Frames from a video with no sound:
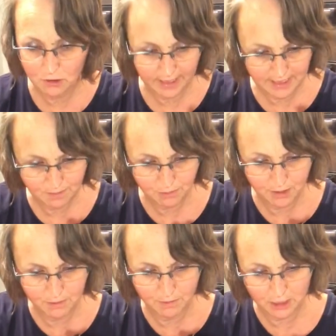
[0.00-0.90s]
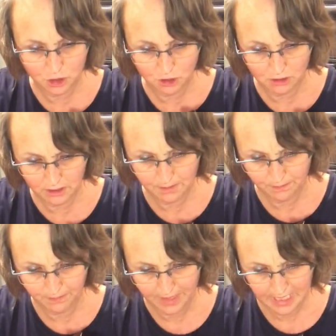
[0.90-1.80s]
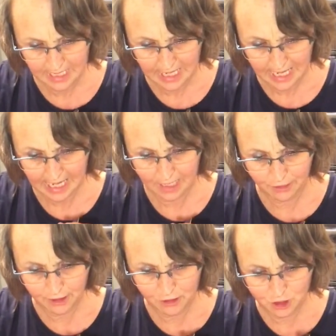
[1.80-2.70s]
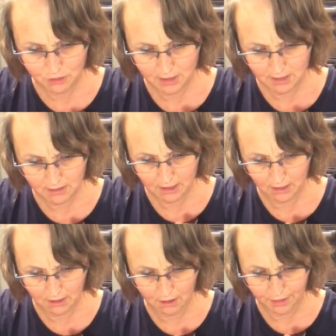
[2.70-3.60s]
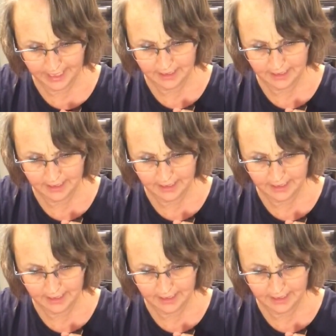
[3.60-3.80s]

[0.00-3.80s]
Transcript: its original article. So did I need to use my sponge?